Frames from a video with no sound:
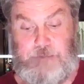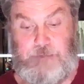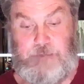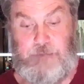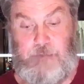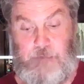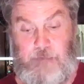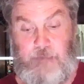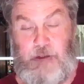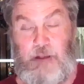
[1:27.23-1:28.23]

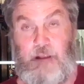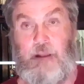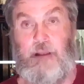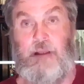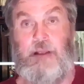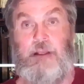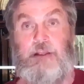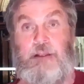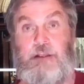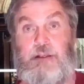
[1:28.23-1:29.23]

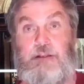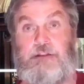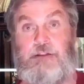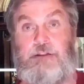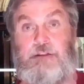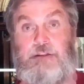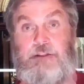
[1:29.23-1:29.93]
[no speech]